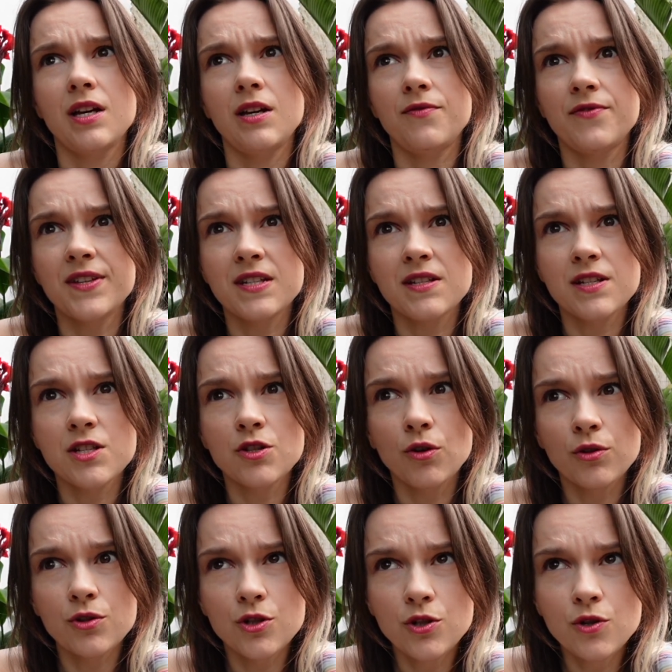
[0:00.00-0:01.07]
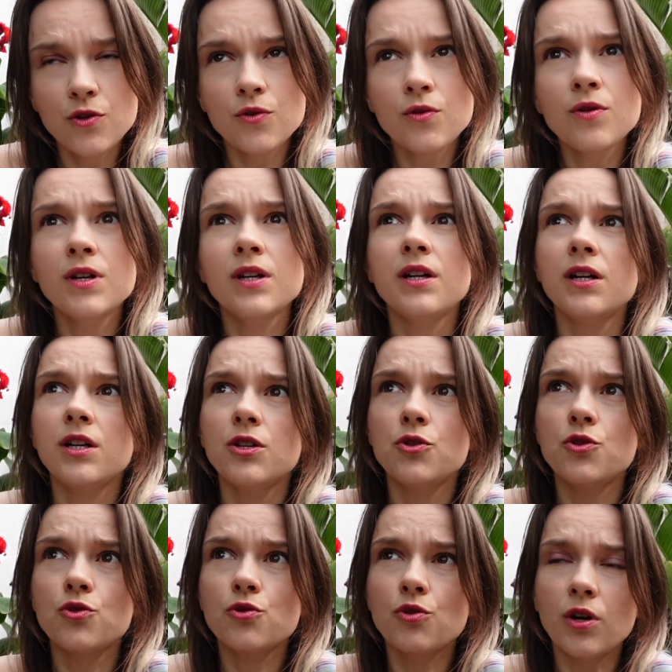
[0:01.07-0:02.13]
If this is not you,
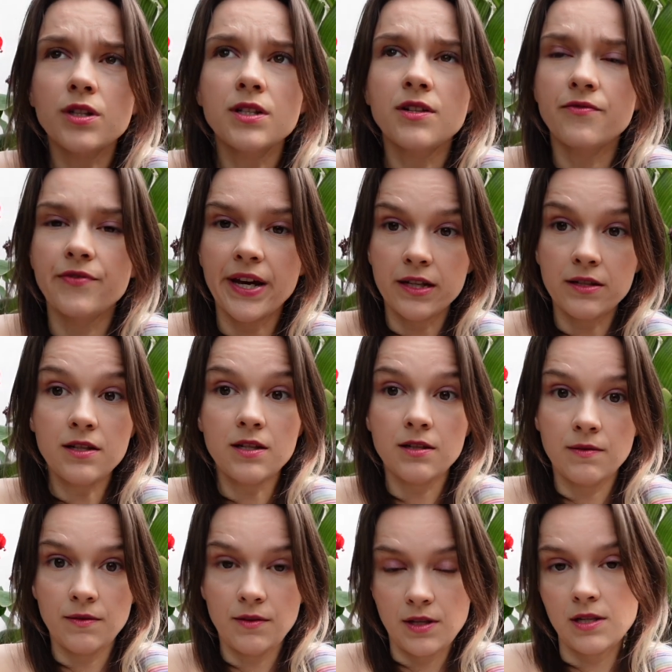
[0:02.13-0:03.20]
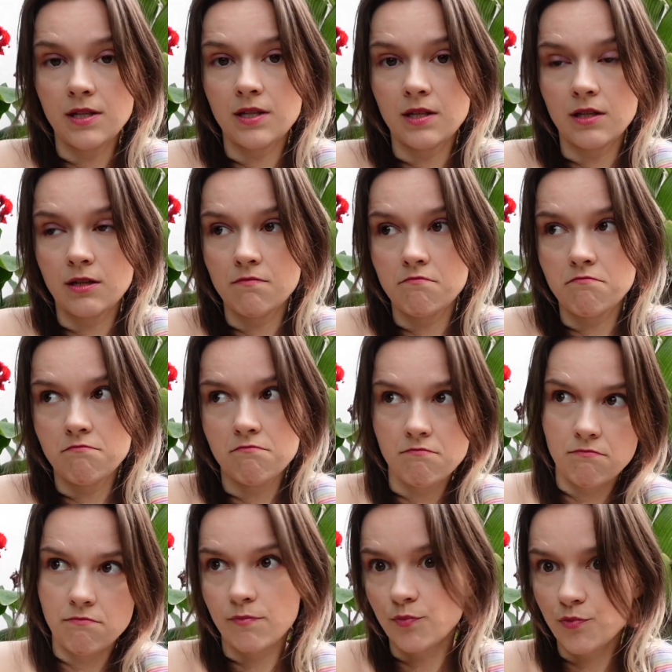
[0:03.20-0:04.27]
do not invent this
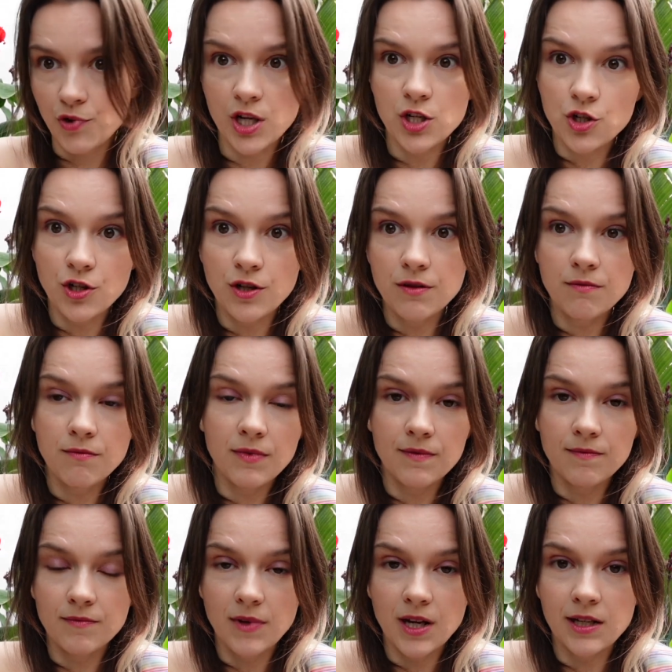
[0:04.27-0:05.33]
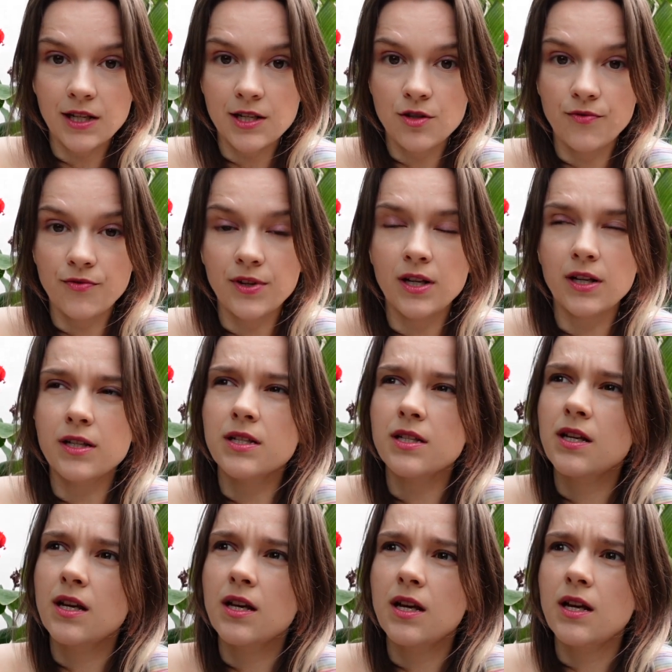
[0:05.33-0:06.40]
pressure unless you feel it.
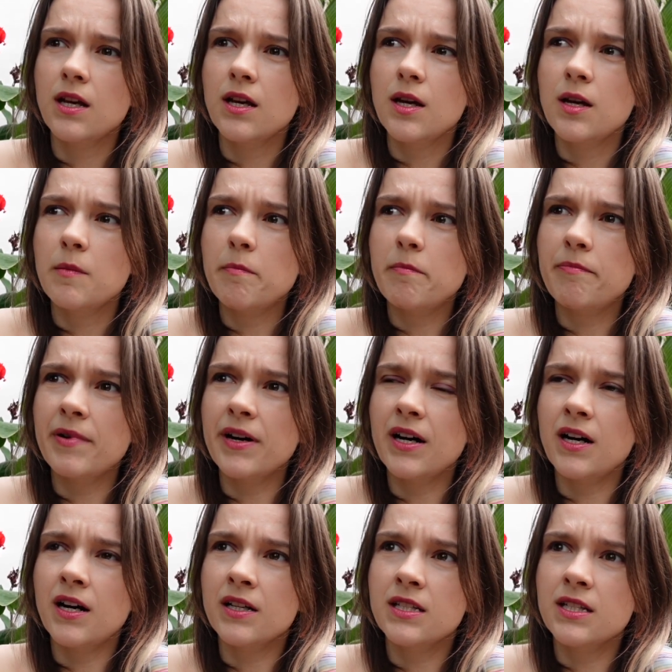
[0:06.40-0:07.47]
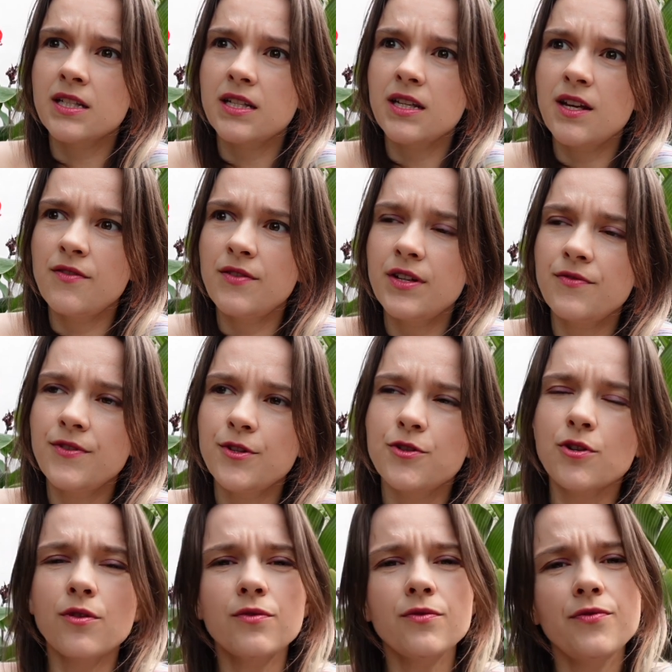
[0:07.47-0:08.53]
But even if you
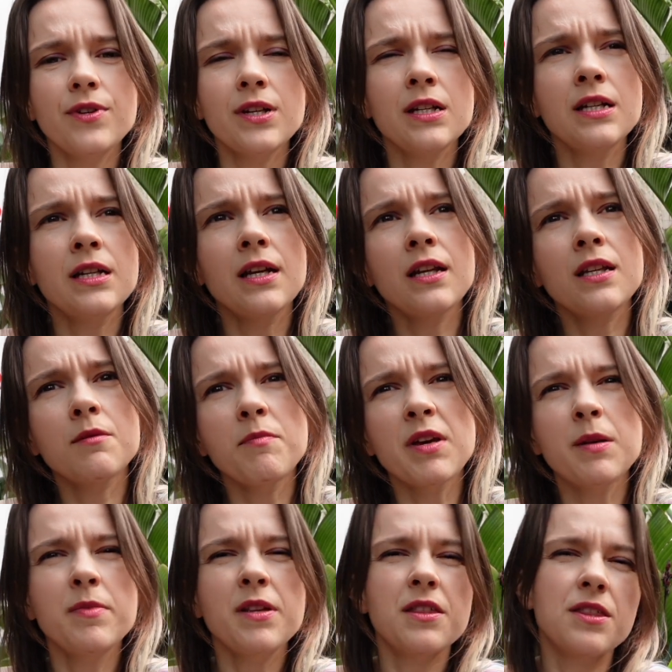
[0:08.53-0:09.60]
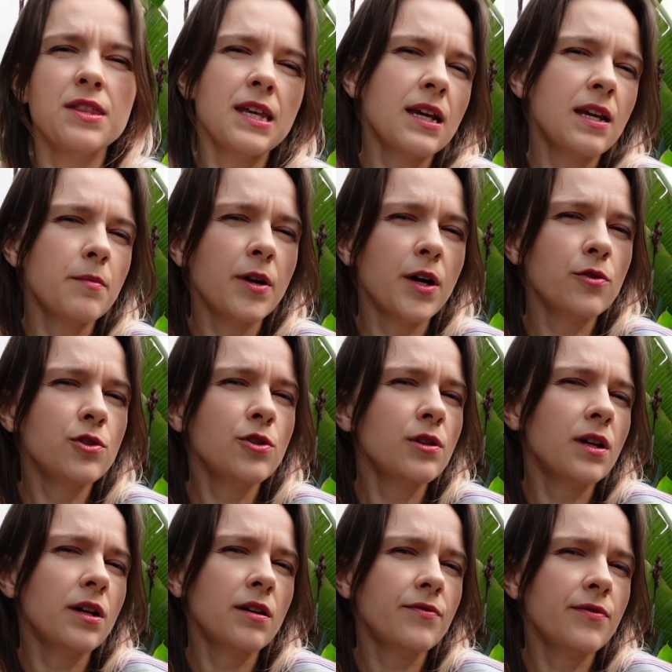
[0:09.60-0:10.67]
don't feel it, maybe think about your
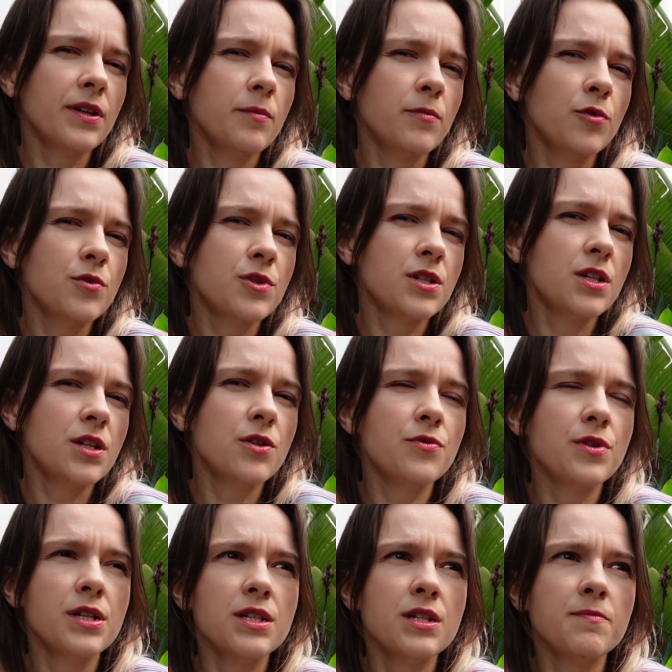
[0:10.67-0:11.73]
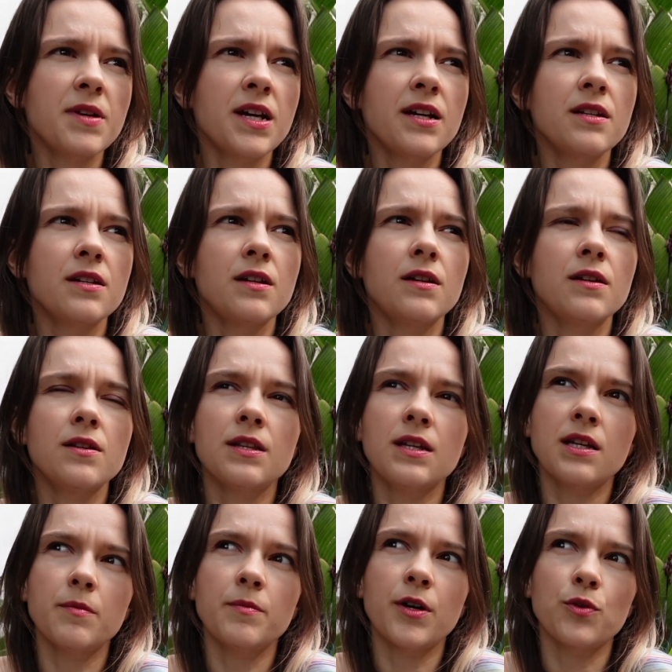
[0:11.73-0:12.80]
life in a more serious manner.
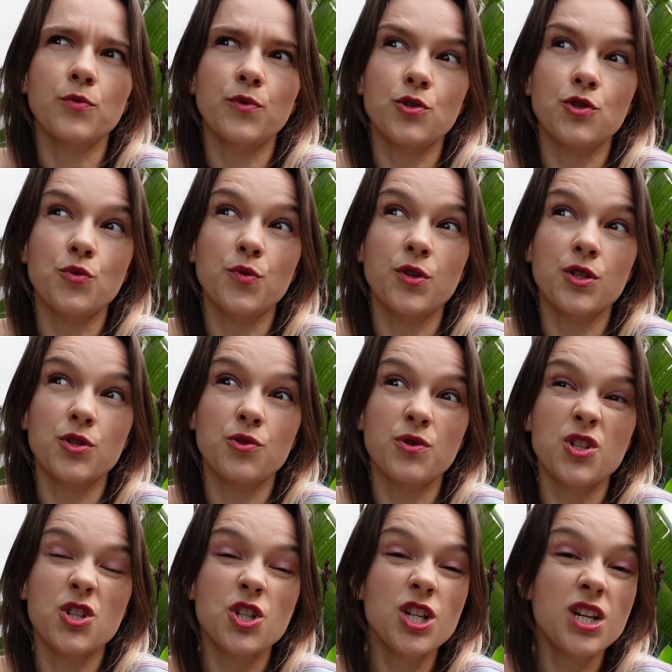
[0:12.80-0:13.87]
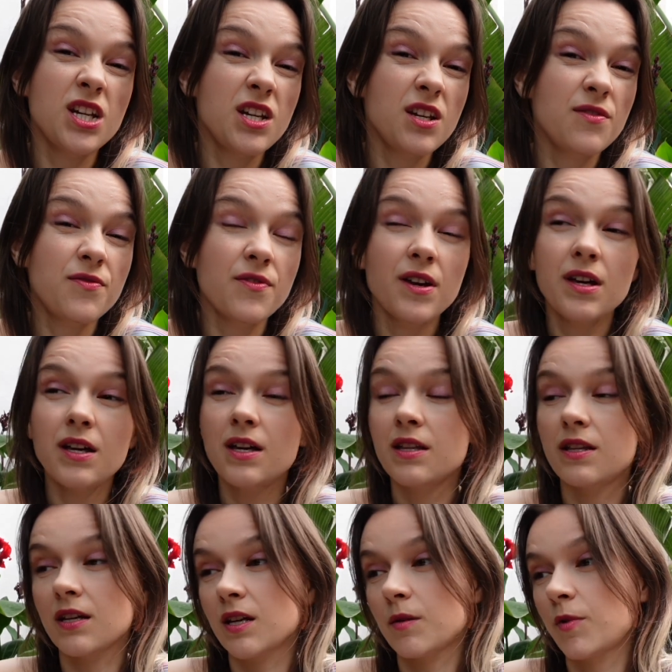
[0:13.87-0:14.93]
Think about what you want to achieve.
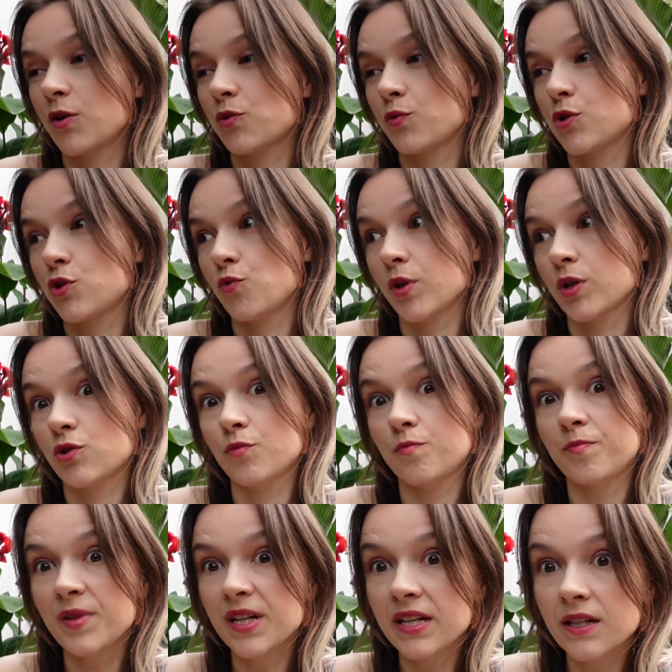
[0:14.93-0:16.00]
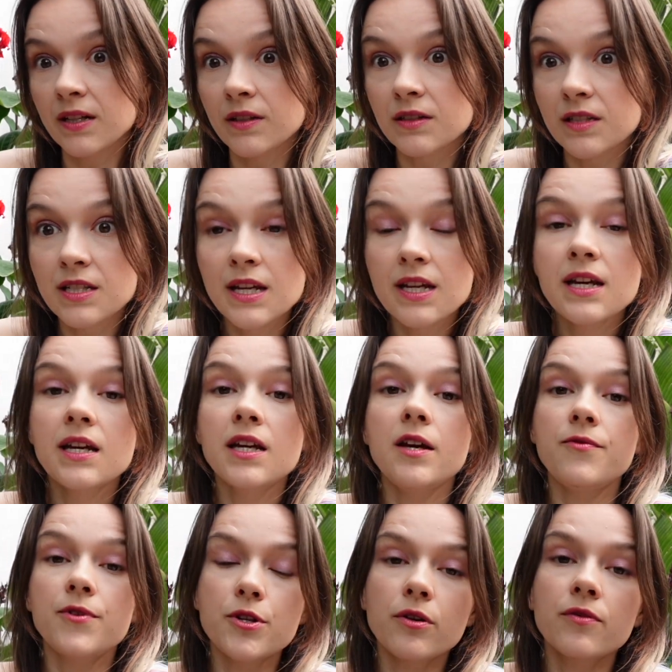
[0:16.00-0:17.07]
Think about what you want to build.
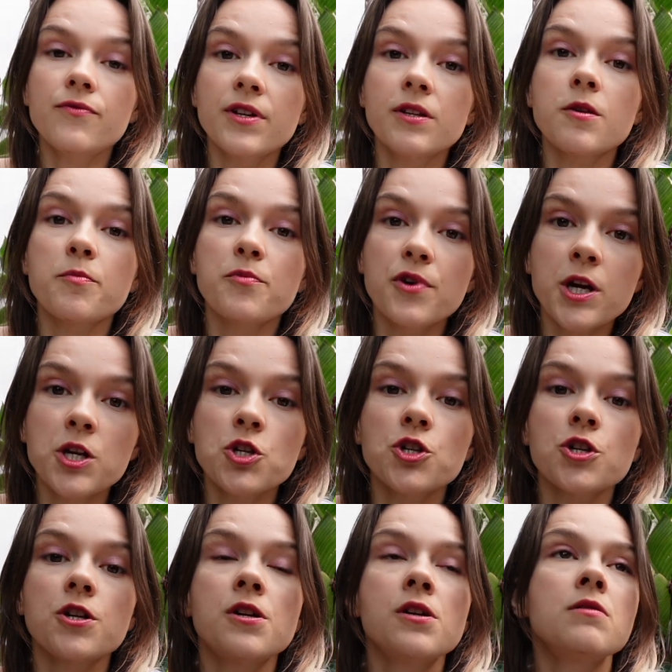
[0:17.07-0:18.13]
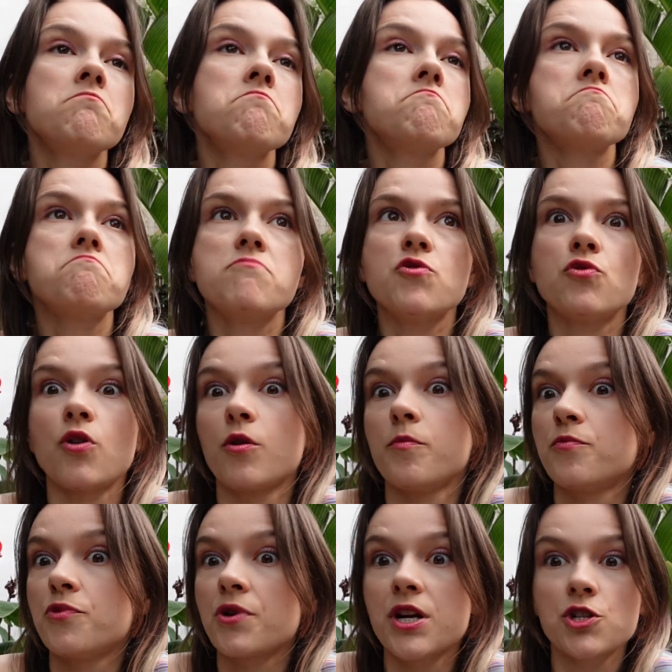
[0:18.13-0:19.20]
If you don't feel the pressure, do not
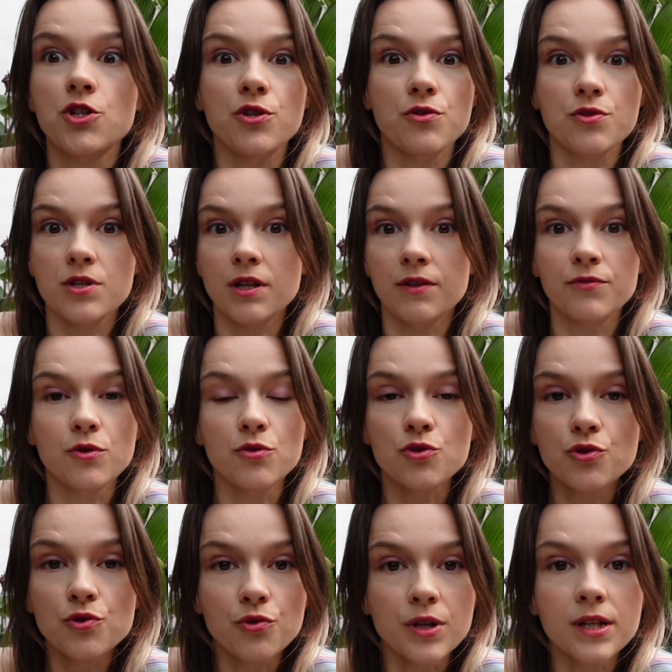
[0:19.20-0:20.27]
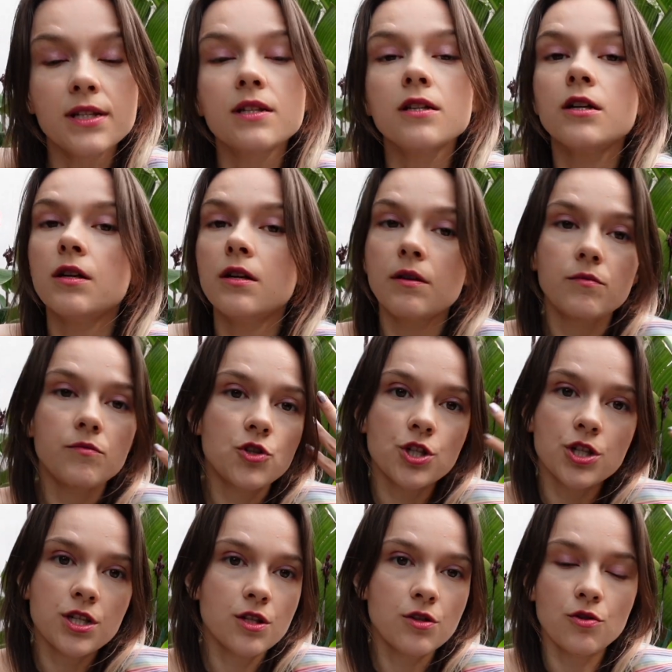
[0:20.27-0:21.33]
pressure yourself to do it.
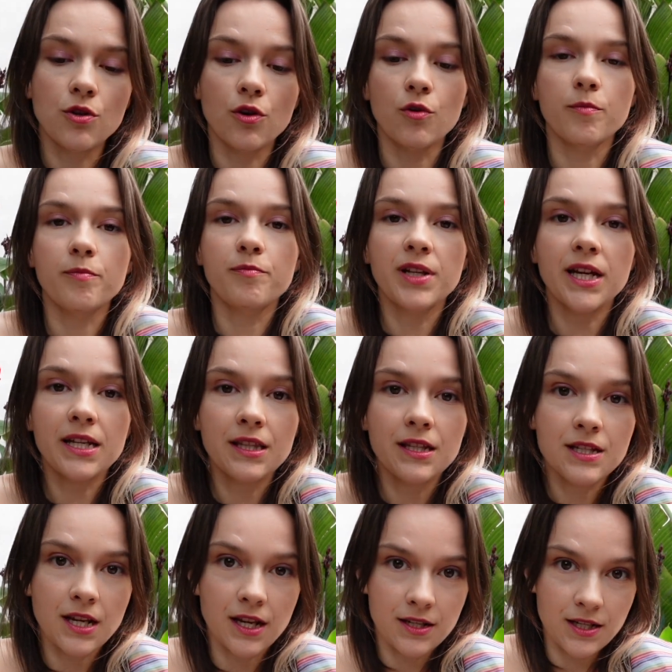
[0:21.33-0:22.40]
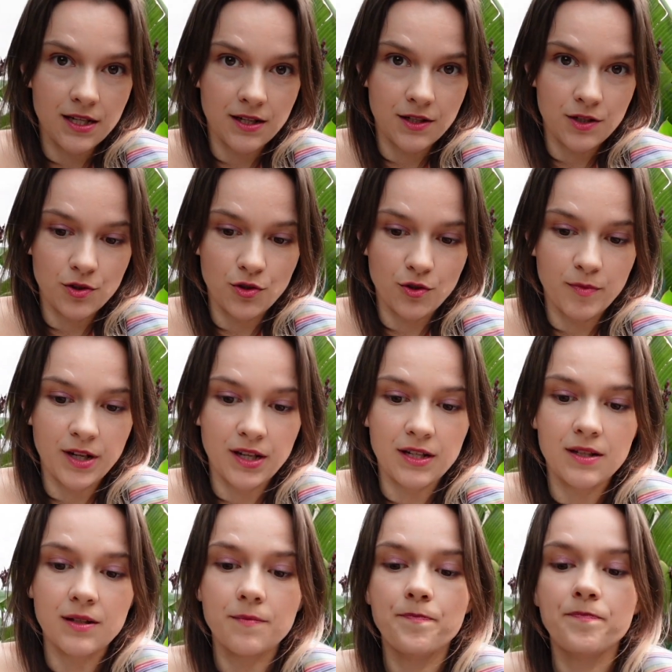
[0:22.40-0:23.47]
Just, plant this idea into your mind.